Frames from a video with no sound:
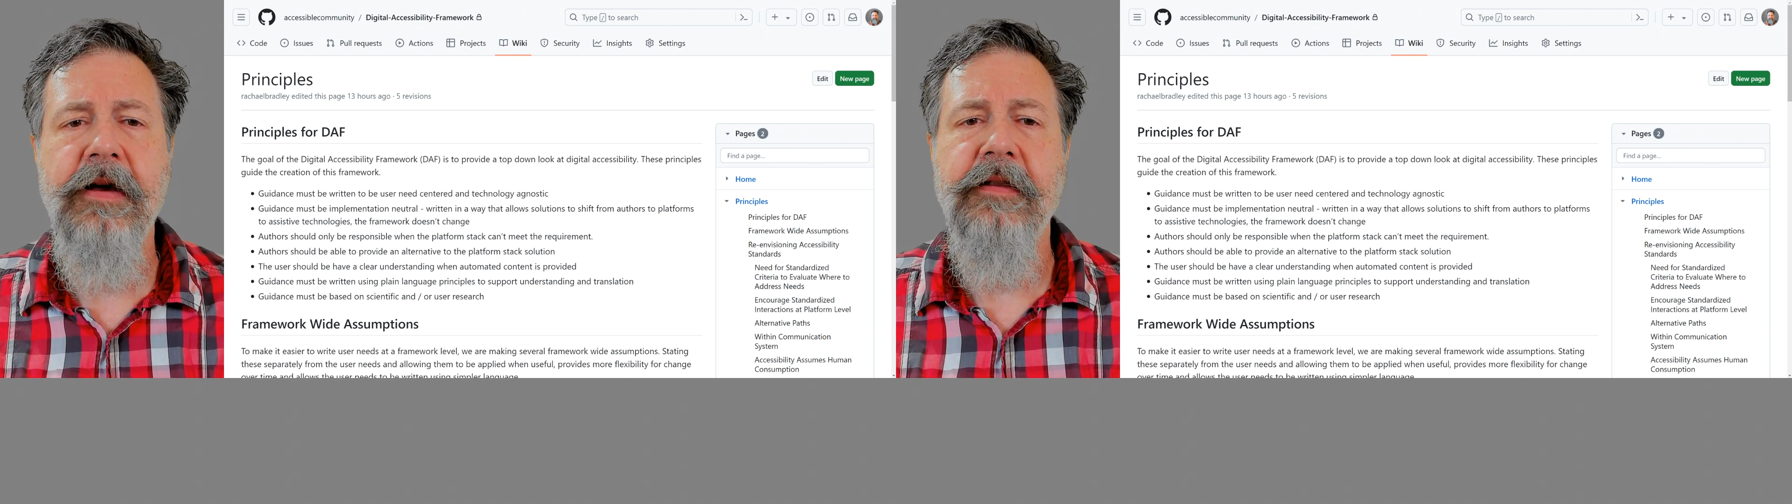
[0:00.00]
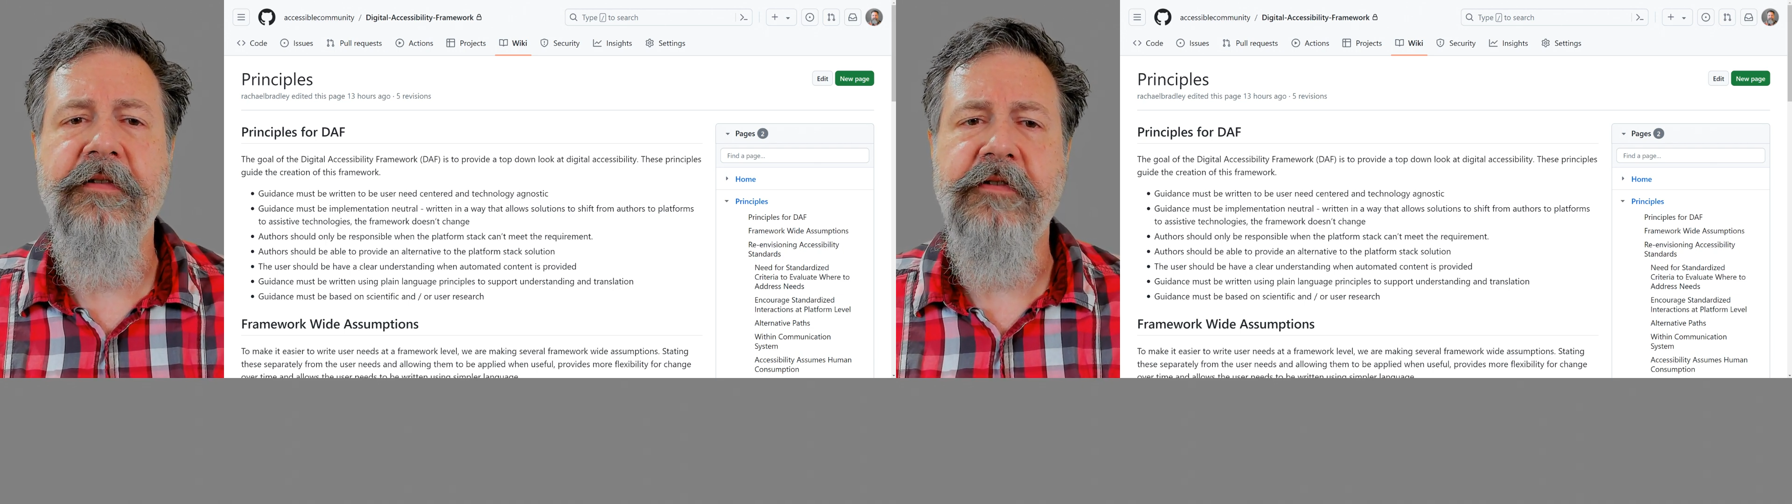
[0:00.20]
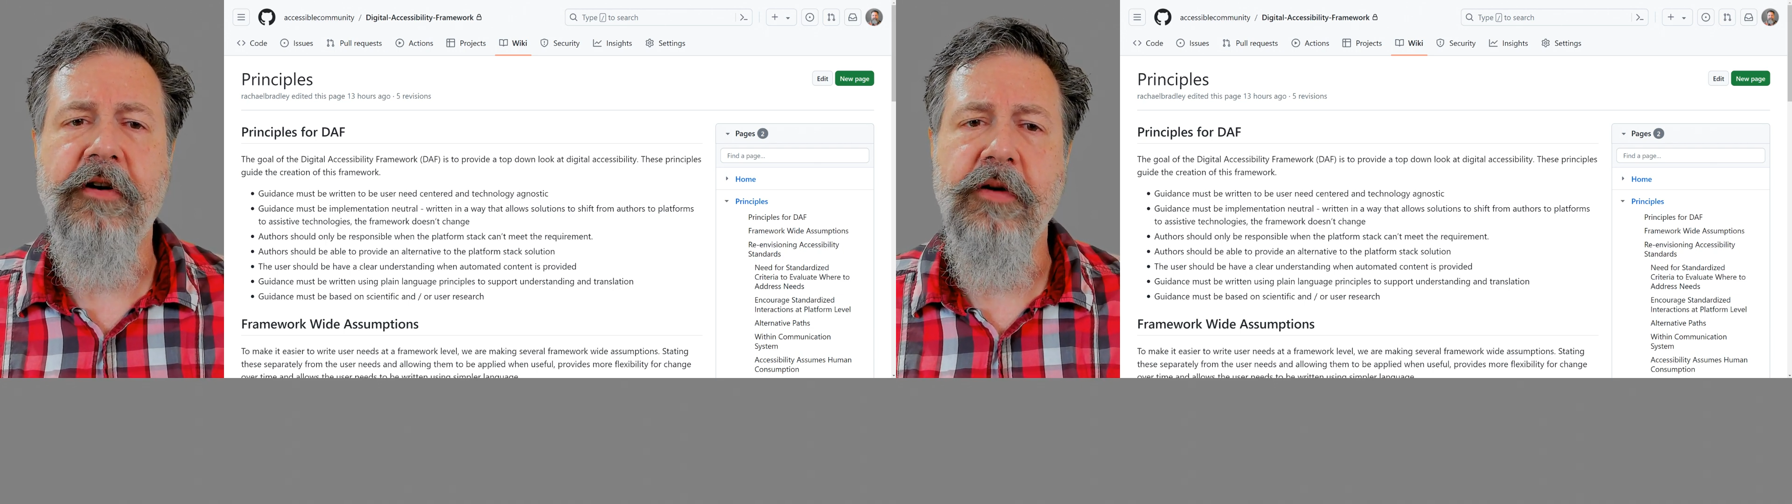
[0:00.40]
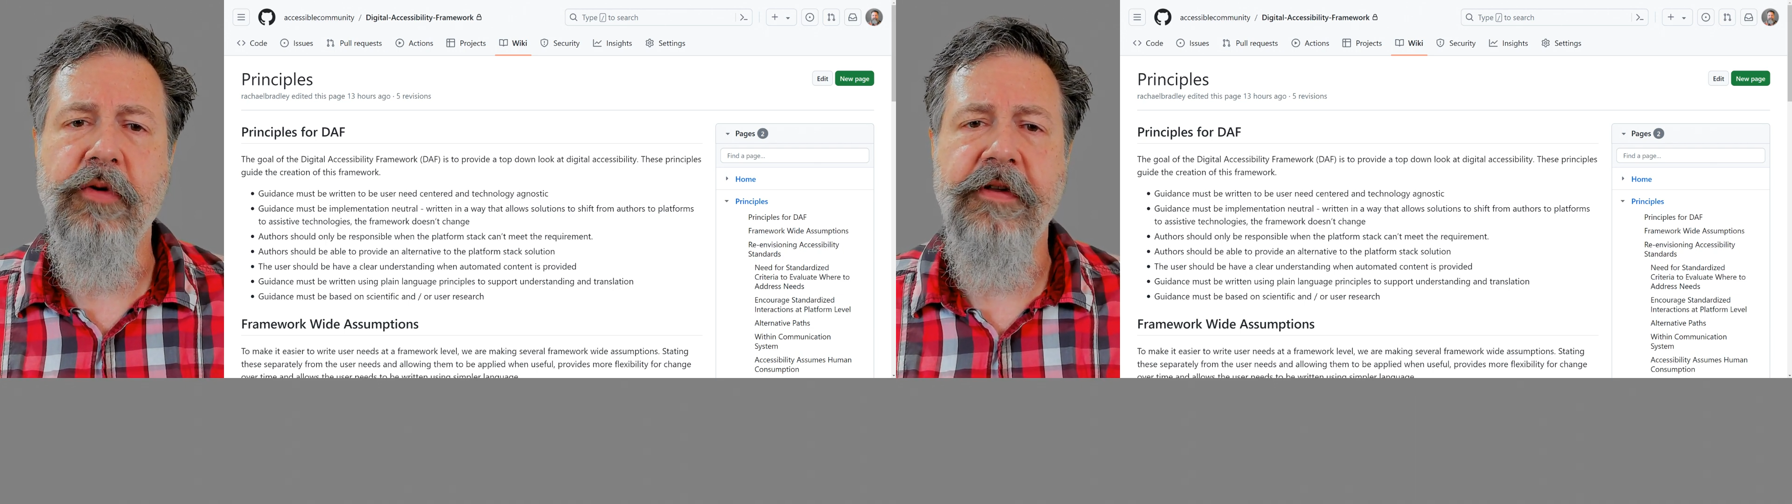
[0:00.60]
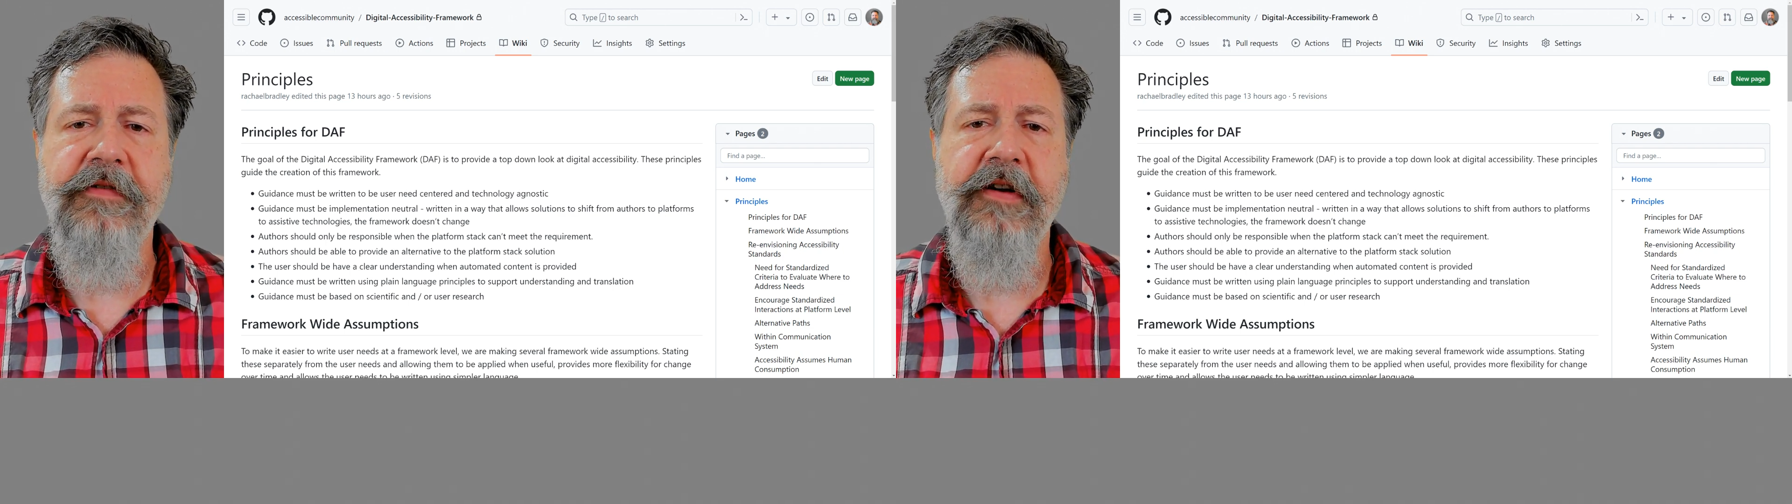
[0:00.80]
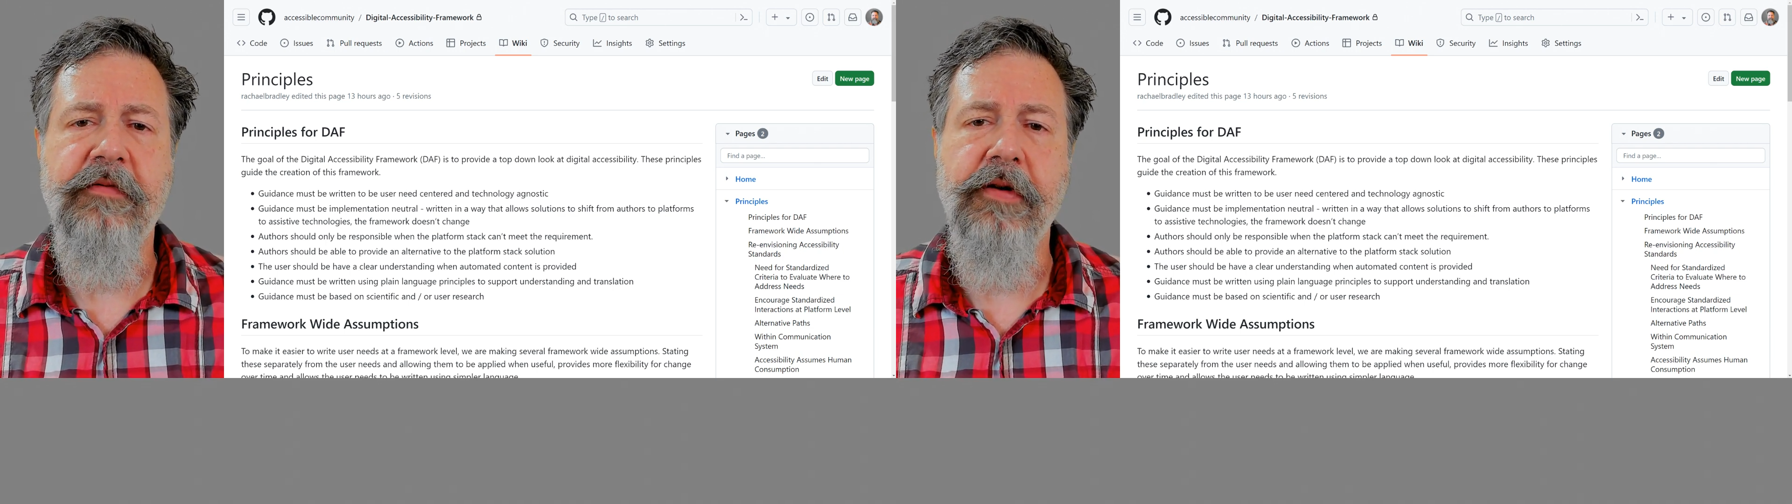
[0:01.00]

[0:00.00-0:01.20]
This started with a set of